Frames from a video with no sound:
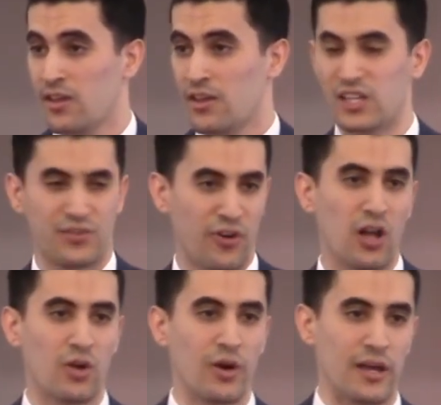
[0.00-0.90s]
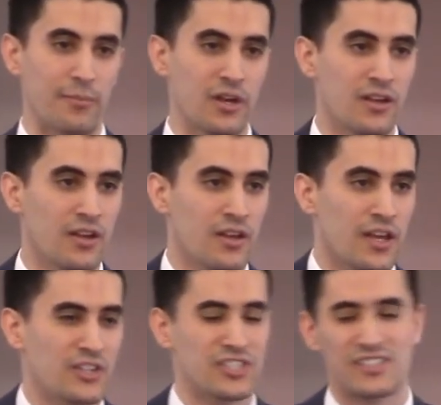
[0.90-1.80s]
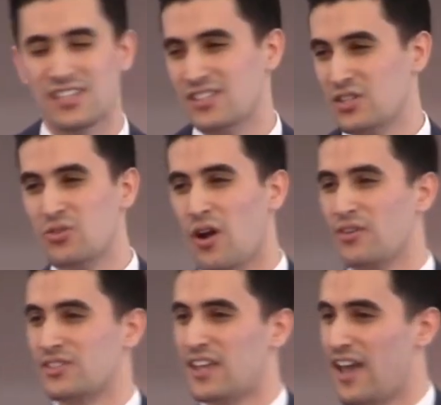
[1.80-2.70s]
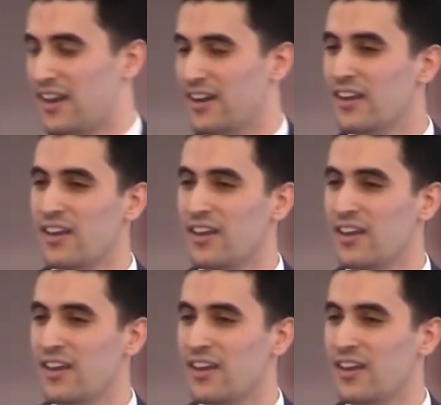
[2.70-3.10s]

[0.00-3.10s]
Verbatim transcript: Let's follow him. And Jesus says, You don't understand.